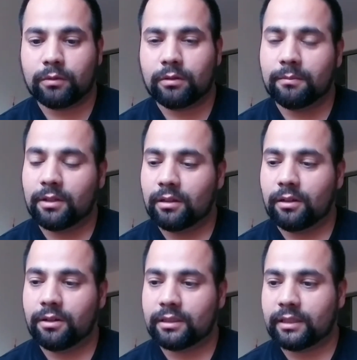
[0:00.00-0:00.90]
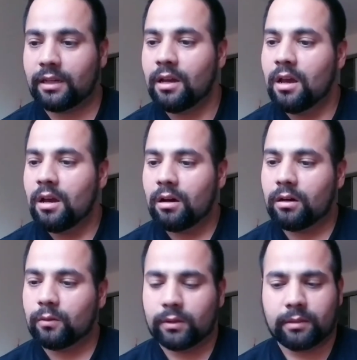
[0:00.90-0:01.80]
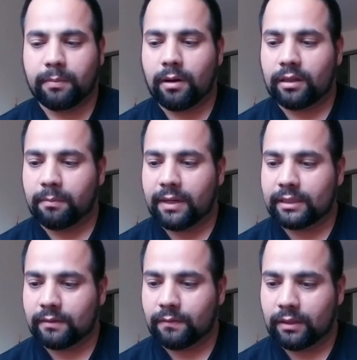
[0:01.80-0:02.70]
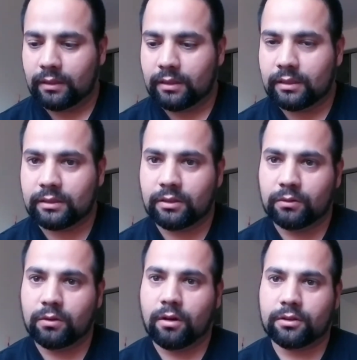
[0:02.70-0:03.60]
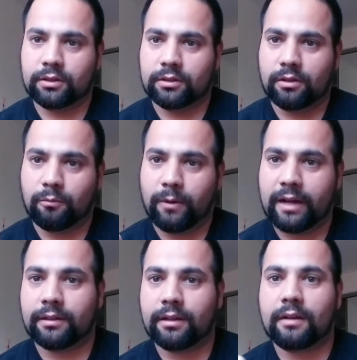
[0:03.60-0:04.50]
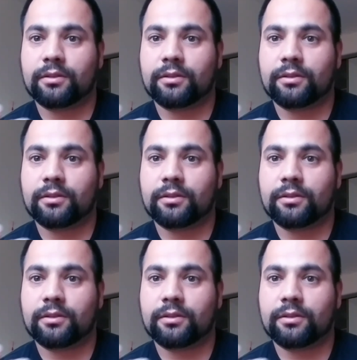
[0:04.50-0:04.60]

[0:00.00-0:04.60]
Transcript: You're going to say, oh, well, the base of the CO2 cartridges are rounded off,